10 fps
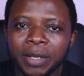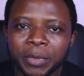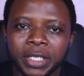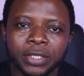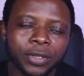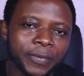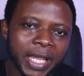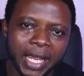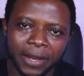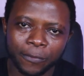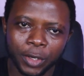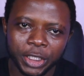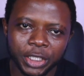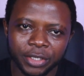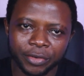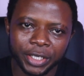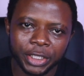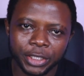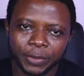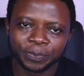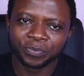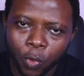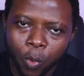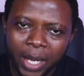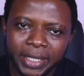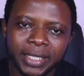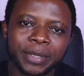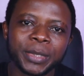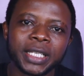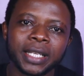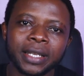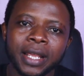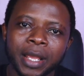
10 minutes of AI voice generation. Quite limited